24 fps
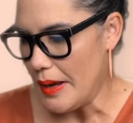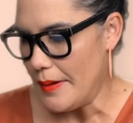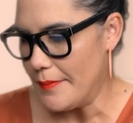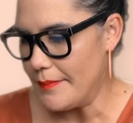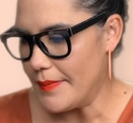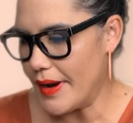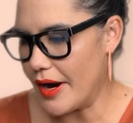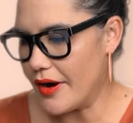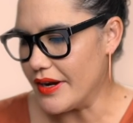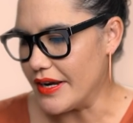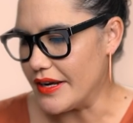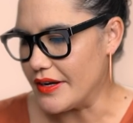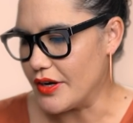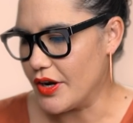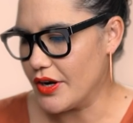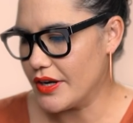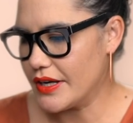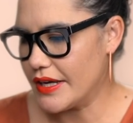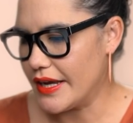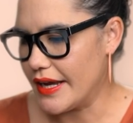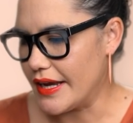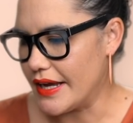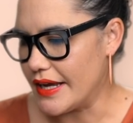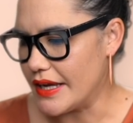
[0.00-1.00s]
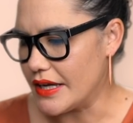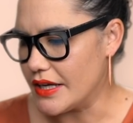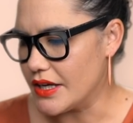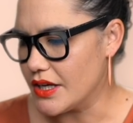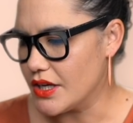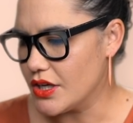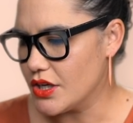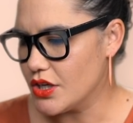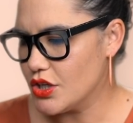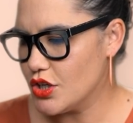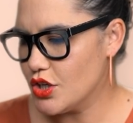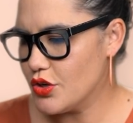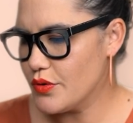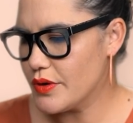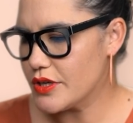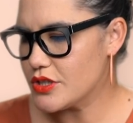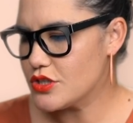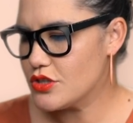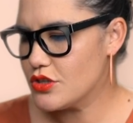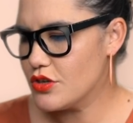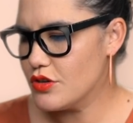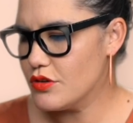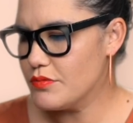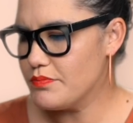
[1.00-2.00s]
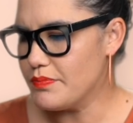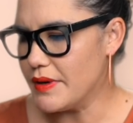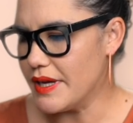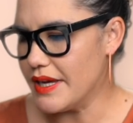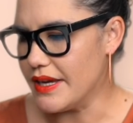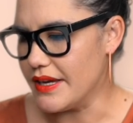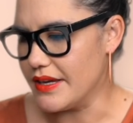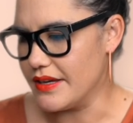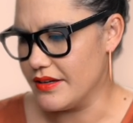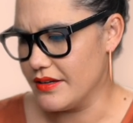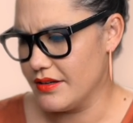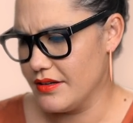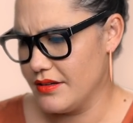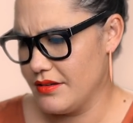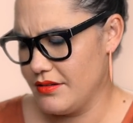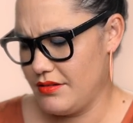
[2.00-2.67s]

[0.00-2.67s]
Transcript: Marion, okay, you are too big.